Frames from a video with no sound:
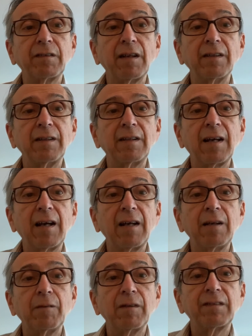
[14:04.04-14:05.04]
on the
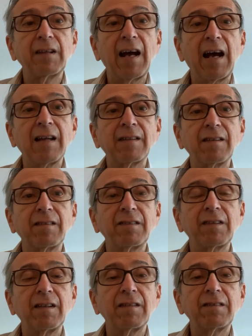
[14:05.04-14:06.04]
day was
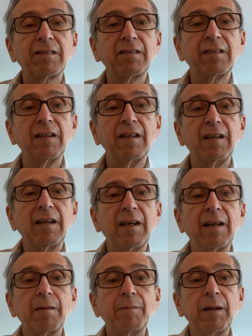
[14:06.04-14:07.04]
Athersys.
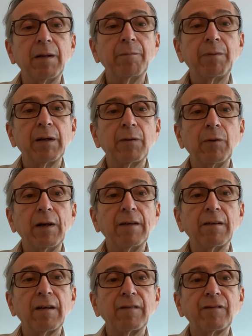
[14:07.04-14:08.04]
It had been a big
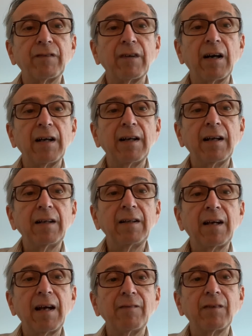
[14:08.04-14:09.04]
winner on Friday,
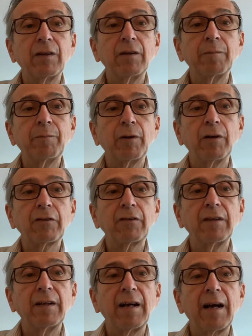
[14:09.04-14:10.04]
gave a good
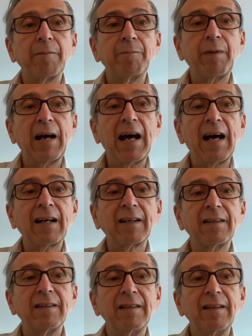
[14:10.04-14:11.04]
portion of that
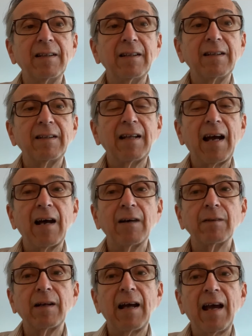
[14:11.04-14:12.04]
back,
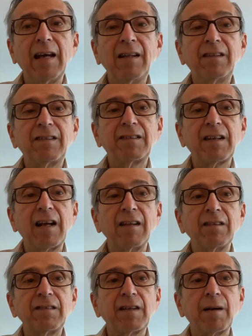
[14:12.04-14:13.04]
down 8
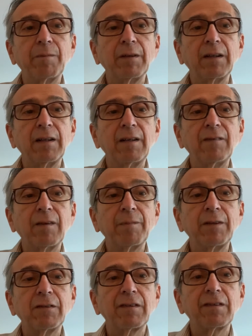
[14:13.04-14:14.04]
cents, I believe. Let
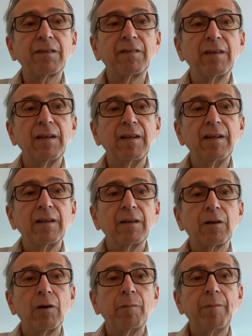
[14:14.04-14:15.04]
me just
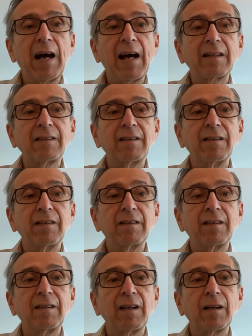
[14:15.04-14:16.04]
go back to
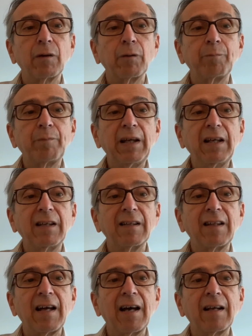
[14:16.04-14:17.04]
take a peek
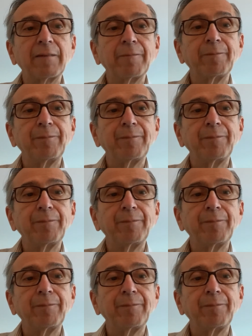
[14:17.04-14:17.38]
at that.